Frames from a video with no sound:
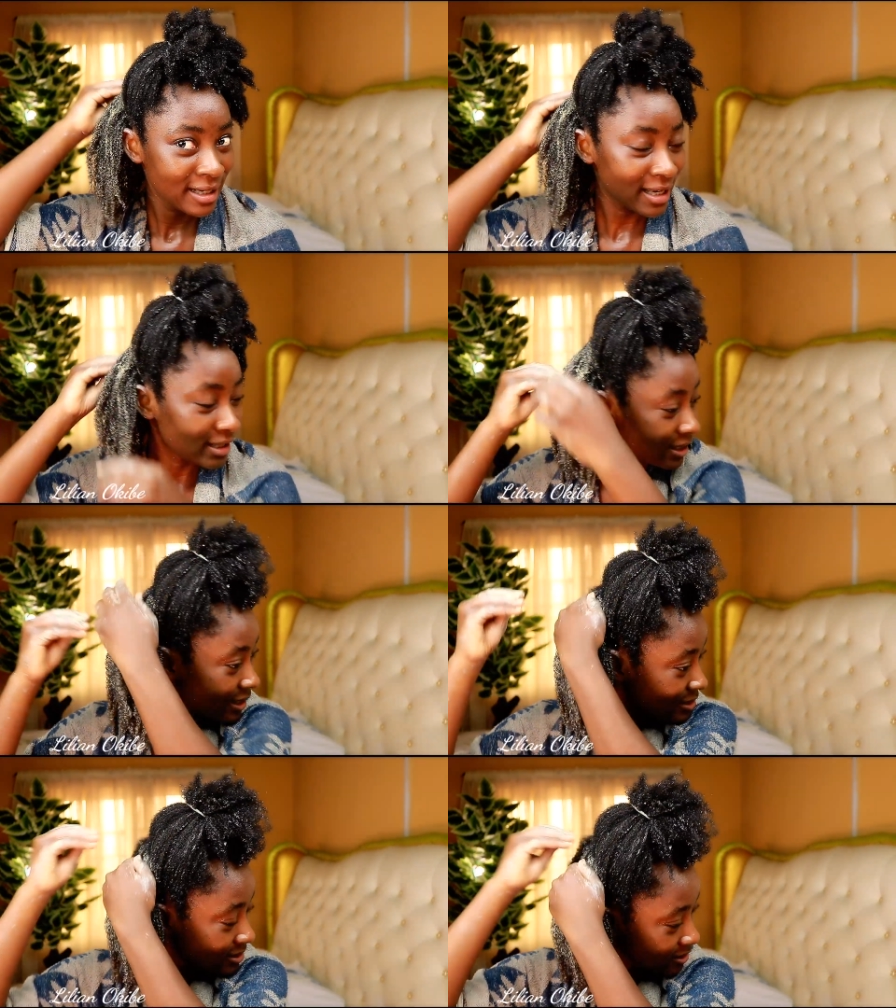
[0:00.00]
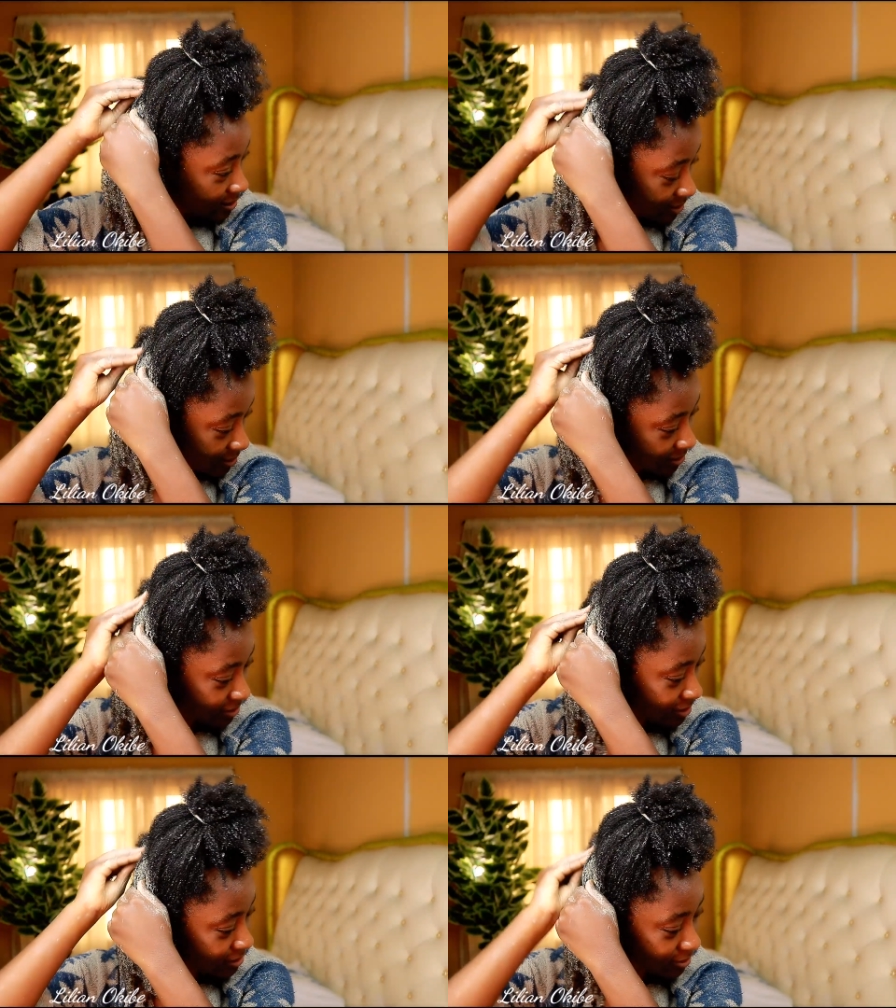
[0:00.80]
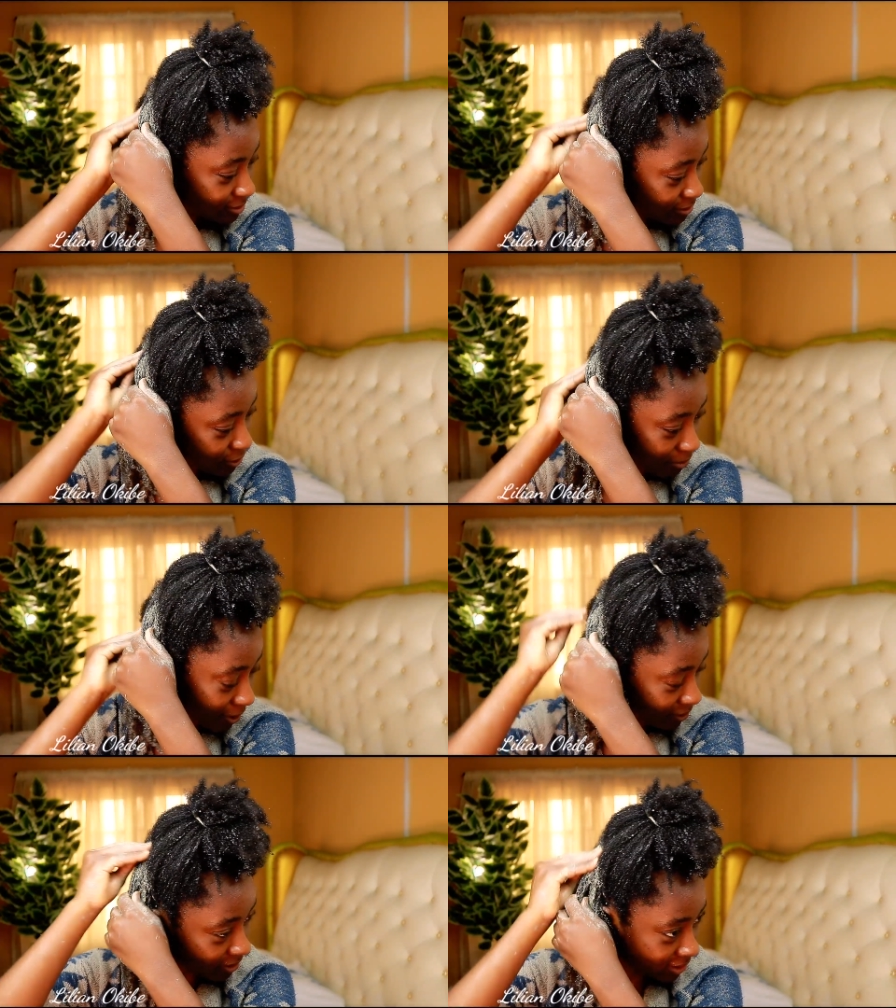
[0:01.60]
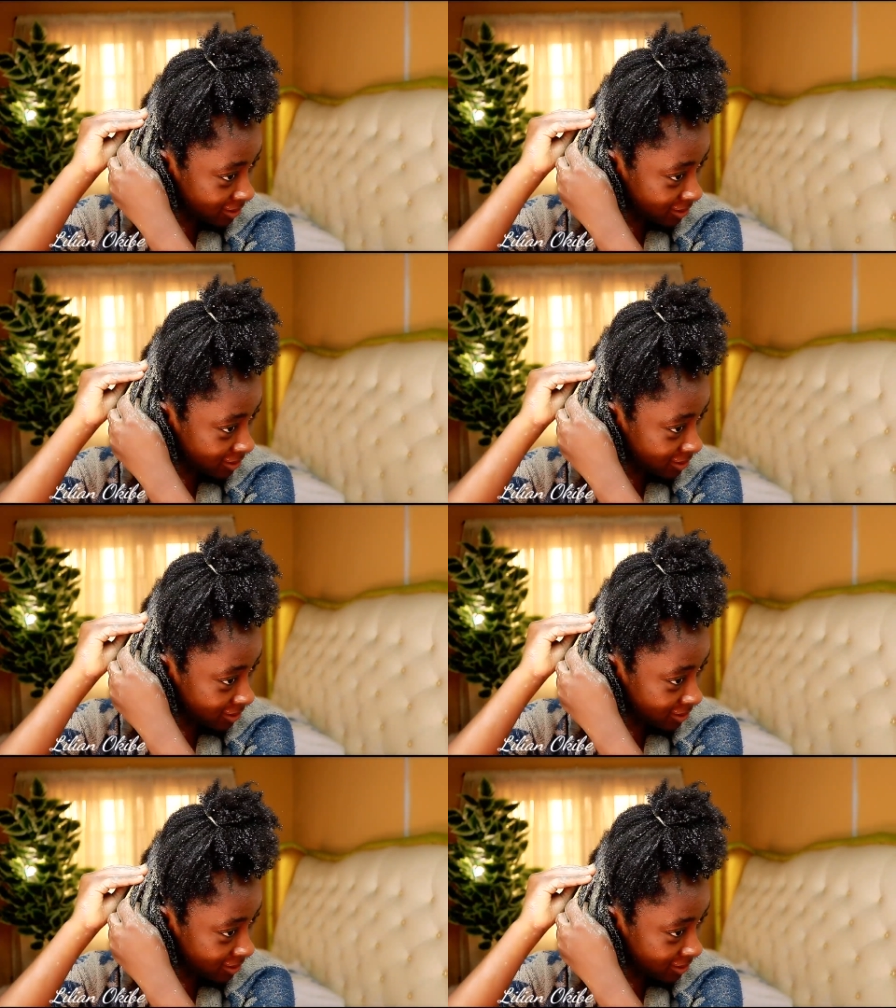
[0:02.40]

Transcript: like that, just looks normal.